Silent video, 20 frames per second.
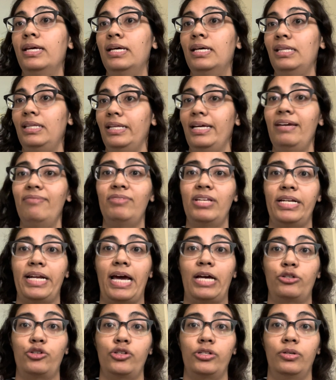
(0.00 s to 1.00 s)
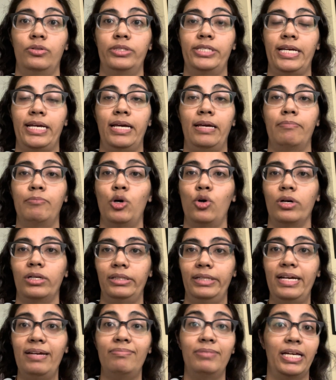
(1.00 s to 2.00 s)
leave the national team or
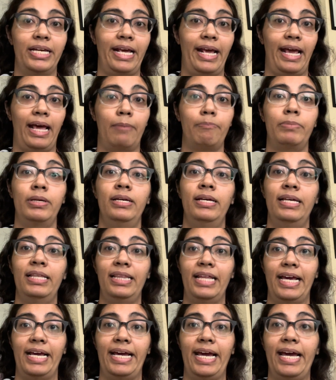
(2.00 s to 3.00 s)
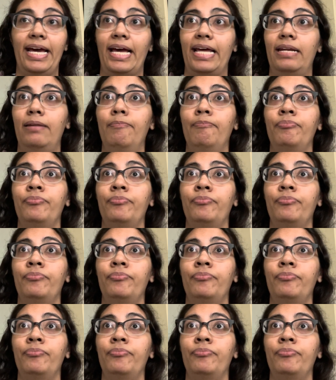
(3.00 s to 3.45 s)
leave the camp, they can.